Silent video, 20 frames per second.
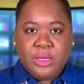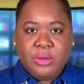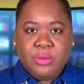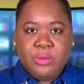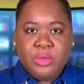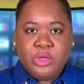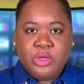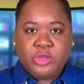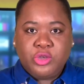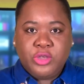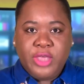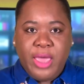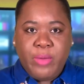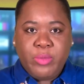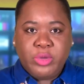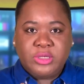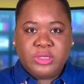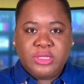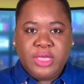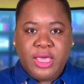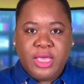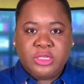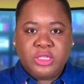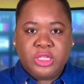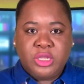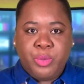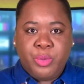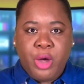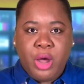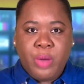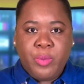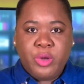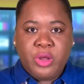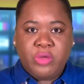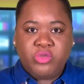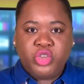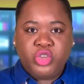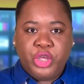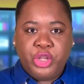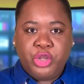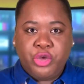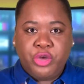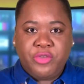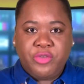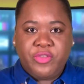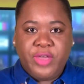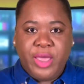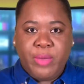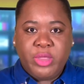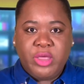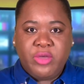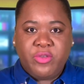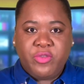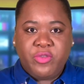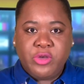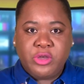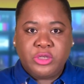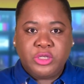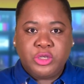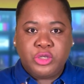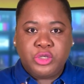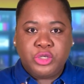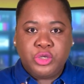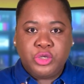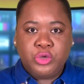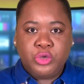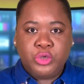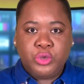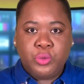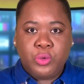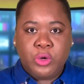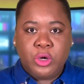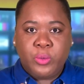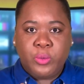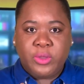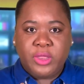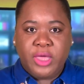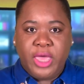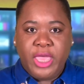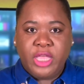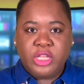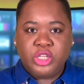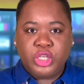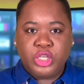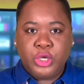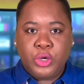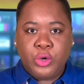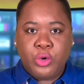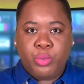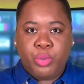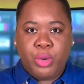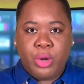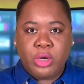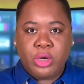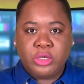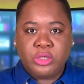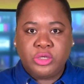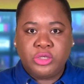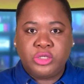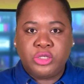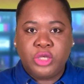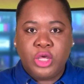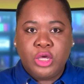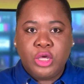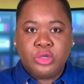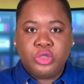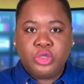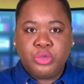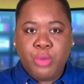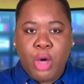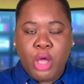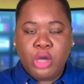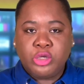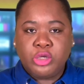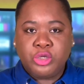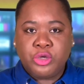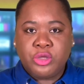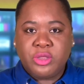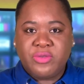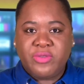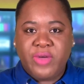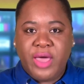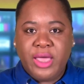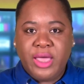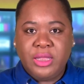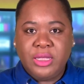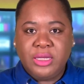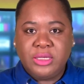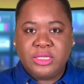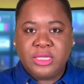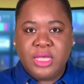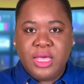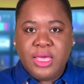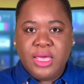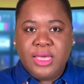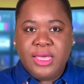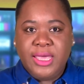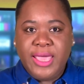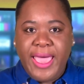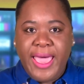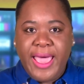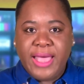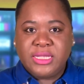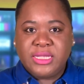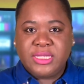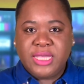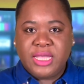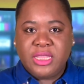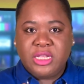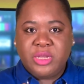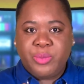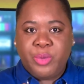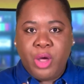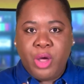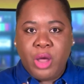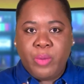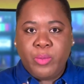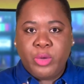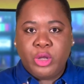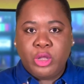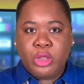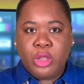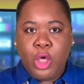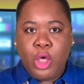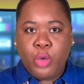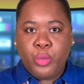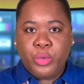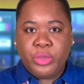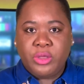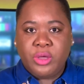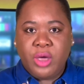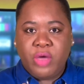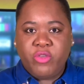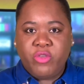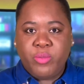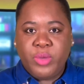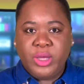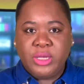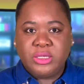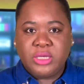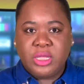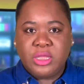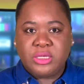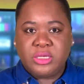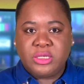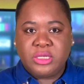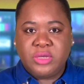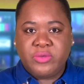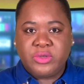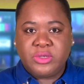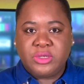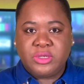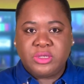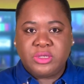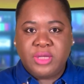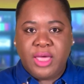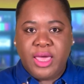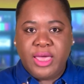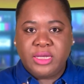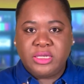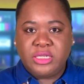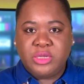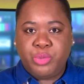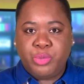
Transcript: Minister Campbell says the Department of Gender and Family Affairs continue to work with NGO partners to monitor the violence. He adds that the department, along with government, the civil society